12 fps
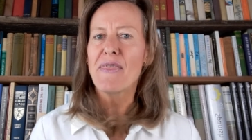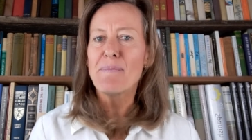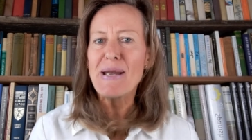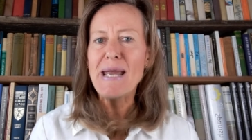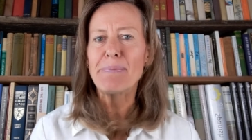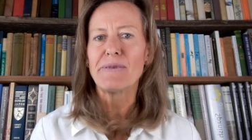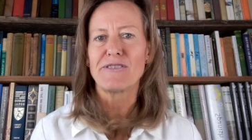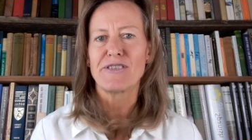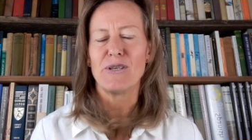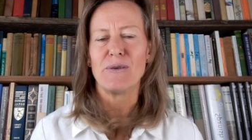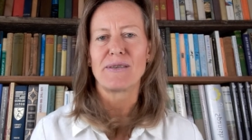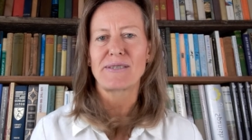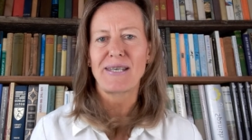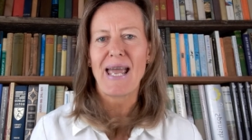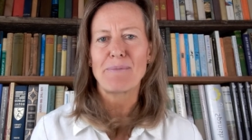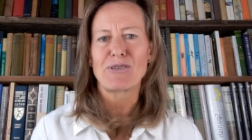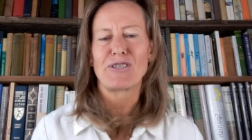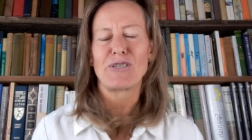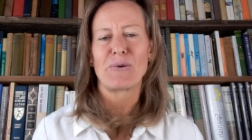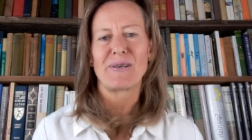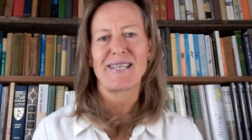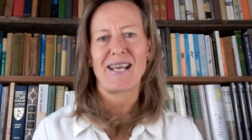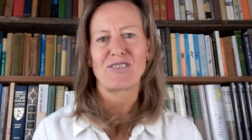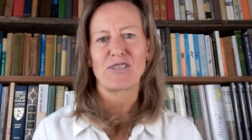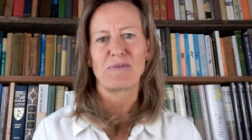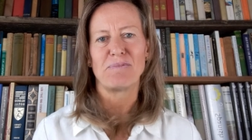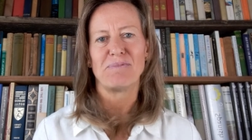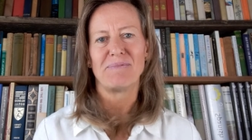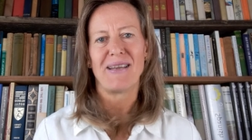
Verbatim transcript: people do that's captured your attention.